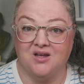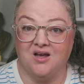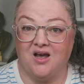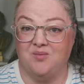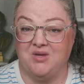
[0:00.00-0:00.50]

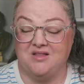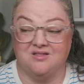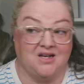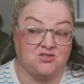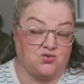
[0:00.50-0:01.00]
I mean,
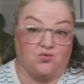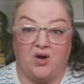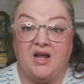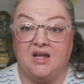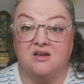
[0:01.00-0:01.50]
that's
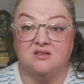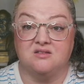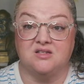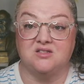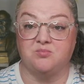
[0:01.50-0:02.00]
great
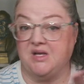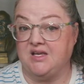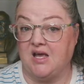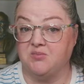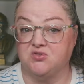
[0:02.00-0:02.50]
since being
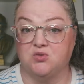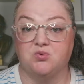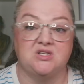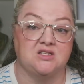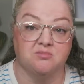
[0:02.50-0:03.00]
able to
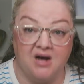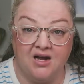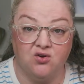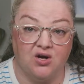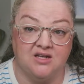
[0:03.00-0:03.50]
predict
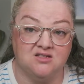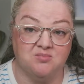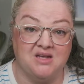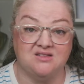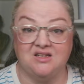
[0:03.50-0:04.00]
migraines
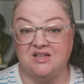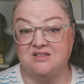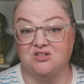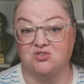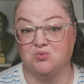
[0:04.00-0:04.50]
makes it
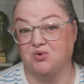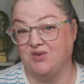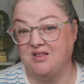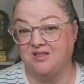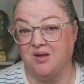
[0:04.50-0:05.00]
easier to
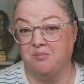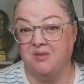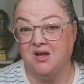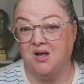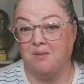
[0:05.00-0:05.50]
prevent them,
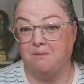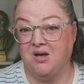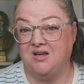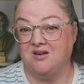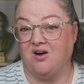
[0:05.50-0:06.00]

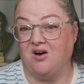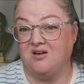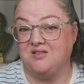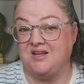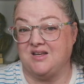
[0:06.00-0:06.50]
but
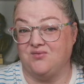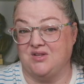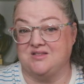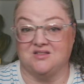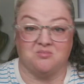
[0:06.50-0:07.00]
hardly
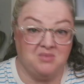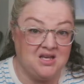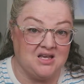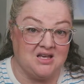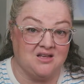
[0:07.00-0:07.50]
convinces
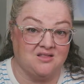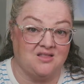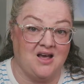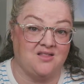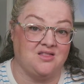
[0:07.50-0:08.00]
me
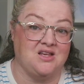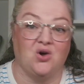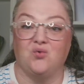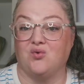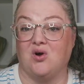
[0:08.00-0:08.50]
that the
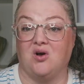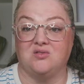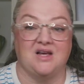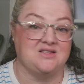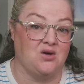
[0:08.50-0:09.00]
overall
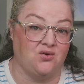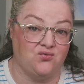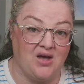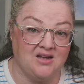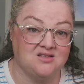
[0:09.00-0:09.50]
letdown
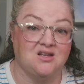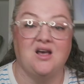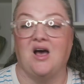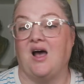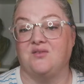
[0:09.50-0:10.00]
effect
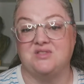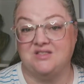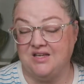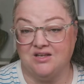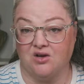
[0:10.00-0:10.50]
I've
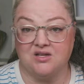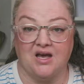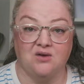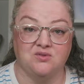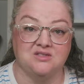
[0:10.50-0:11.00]
seen on
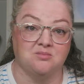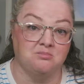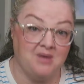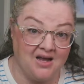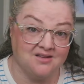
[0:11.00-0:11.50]
countless
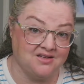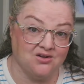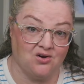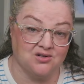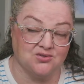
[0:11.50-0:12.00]
magazine
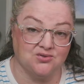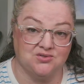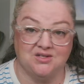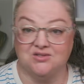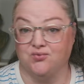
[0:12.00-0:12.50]
articles
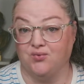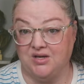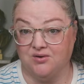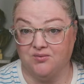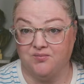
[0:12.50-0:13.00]
is real.